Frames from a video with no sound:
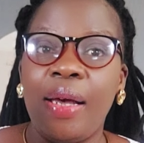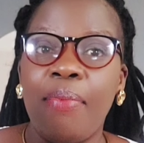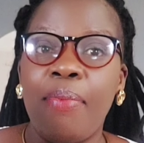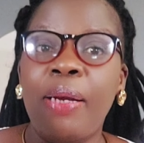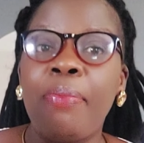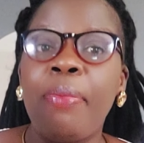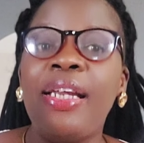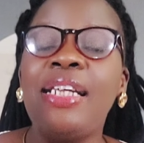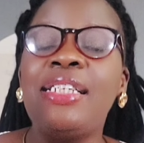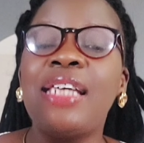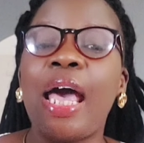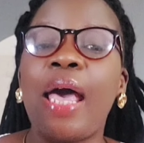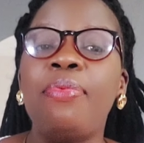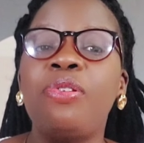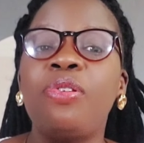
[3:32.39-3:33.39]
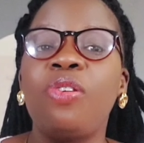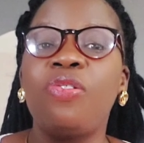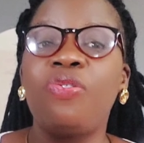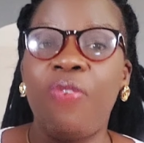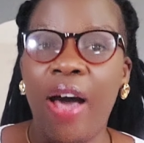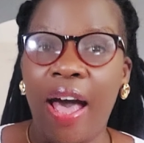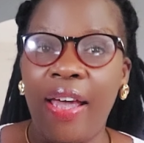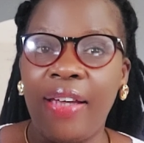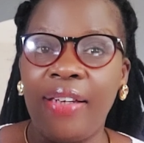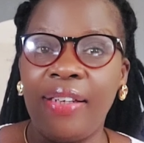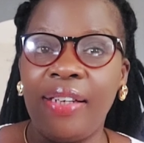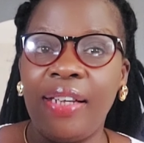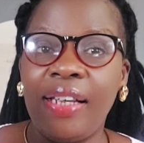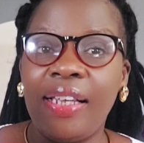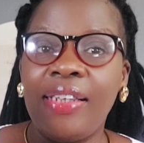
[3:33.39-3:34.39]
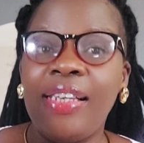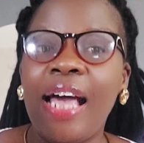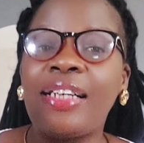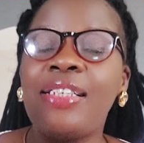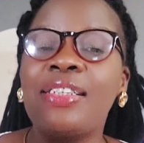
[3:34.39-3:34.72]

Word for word: But many times you'll find that